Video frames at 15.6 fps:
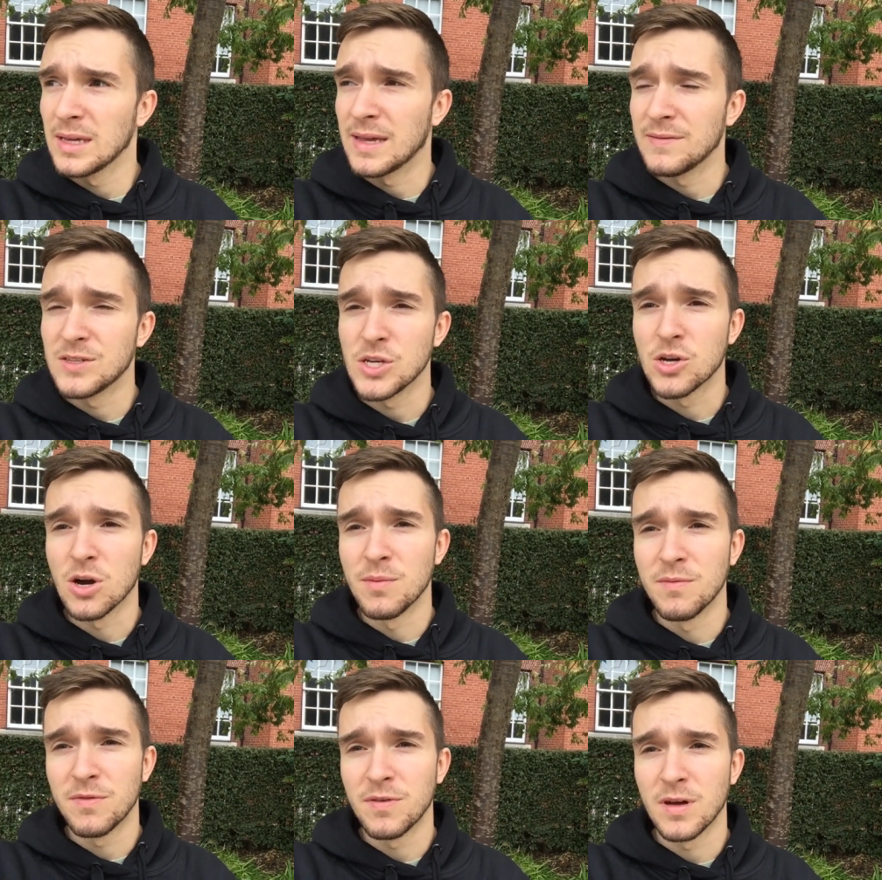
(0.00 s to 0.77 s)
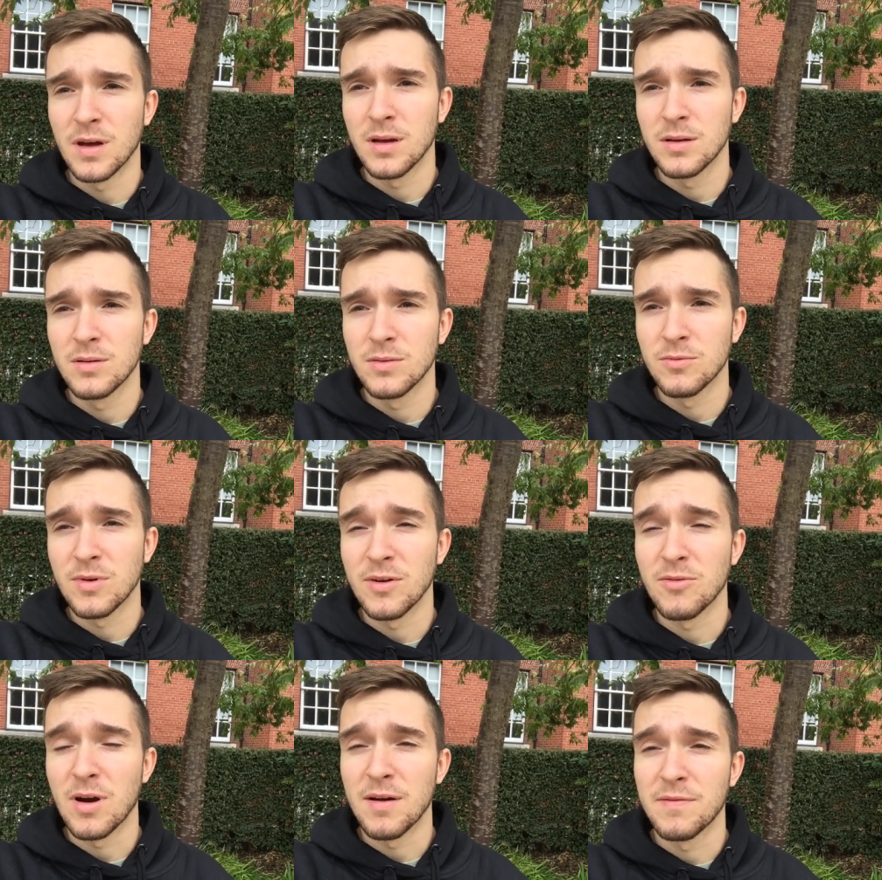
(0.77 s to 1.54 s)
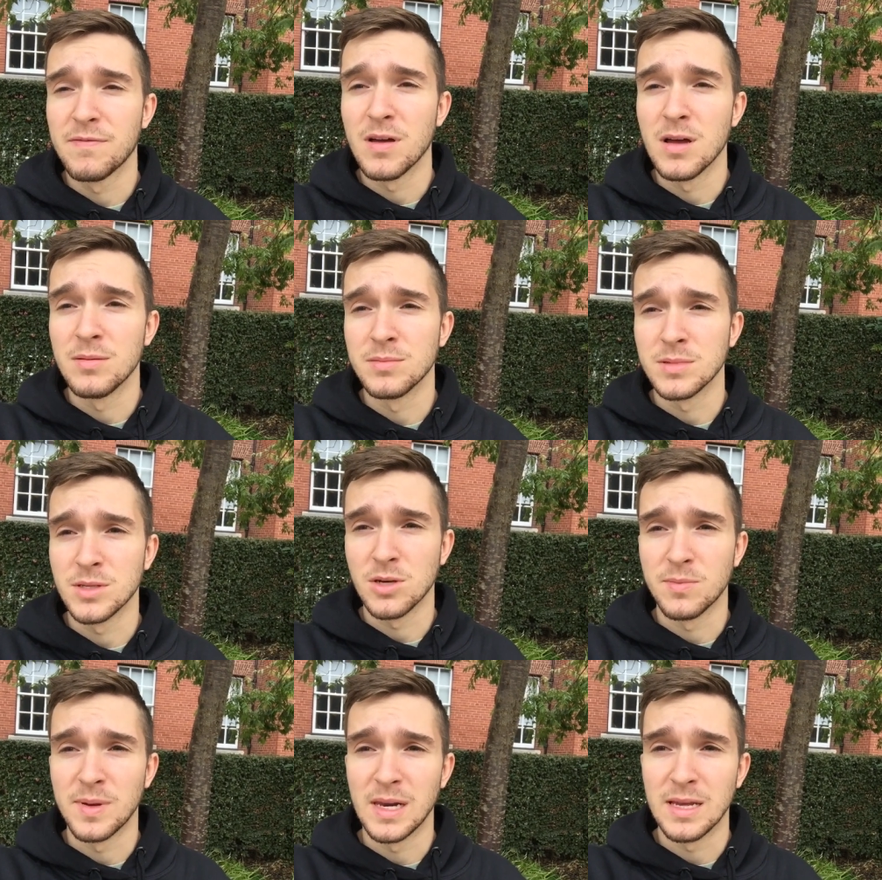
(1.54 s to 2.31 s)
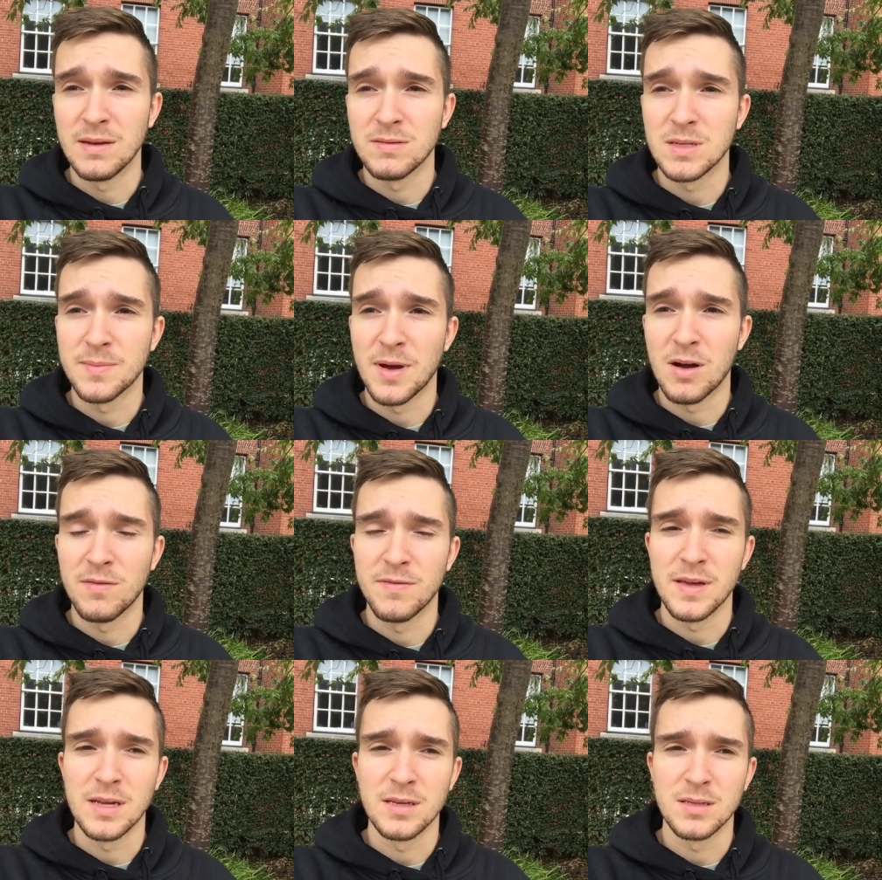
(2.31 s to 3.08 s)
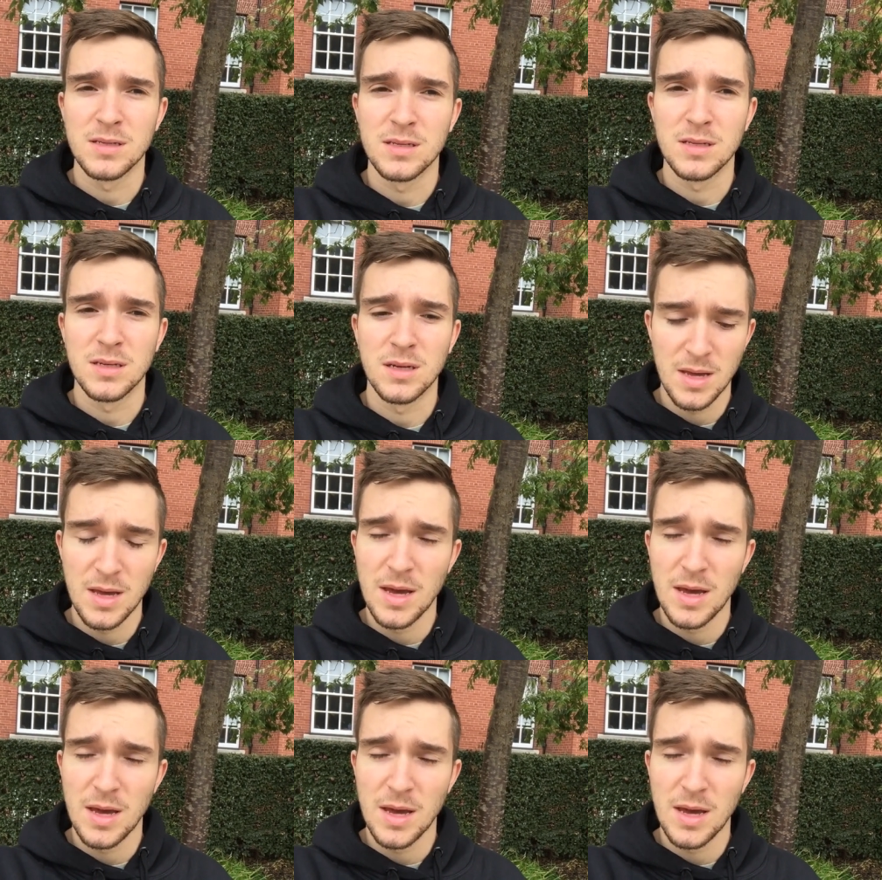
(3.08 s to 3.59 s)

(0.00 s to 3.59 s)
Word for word: gives you comfort, reaffirms your beliefs about things,